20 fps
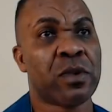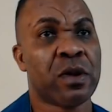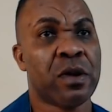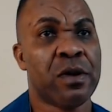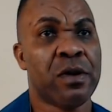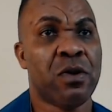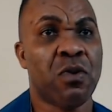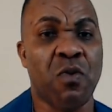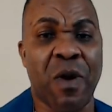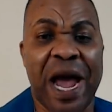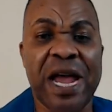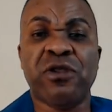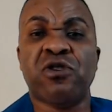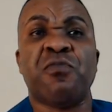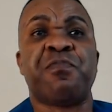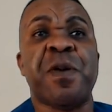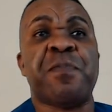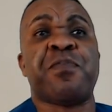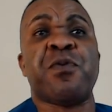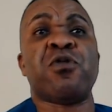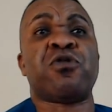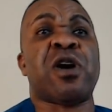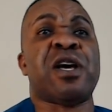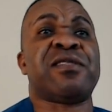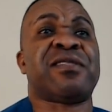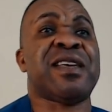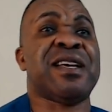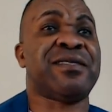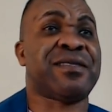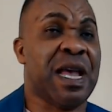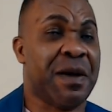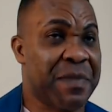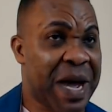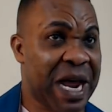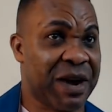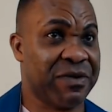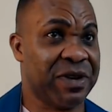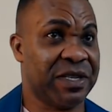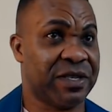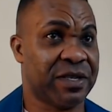Why do people contest a
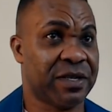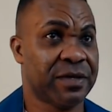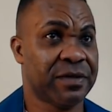marriage?